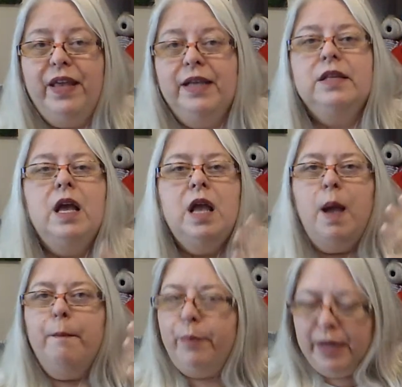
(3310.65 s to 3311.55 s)
things,
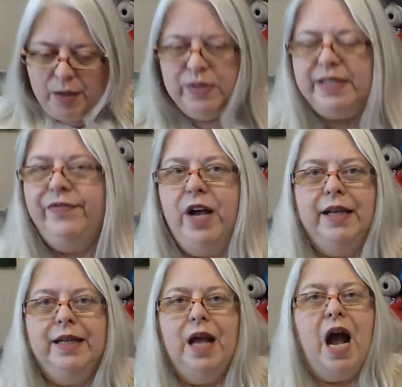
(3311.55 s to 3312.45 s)
but it was
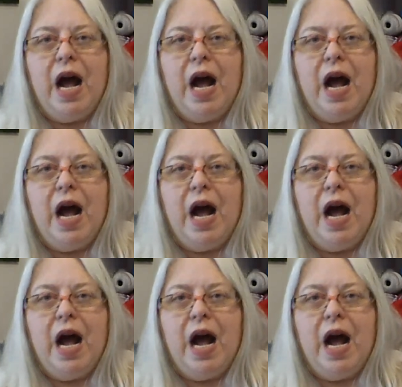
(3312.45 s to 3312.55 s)
fine.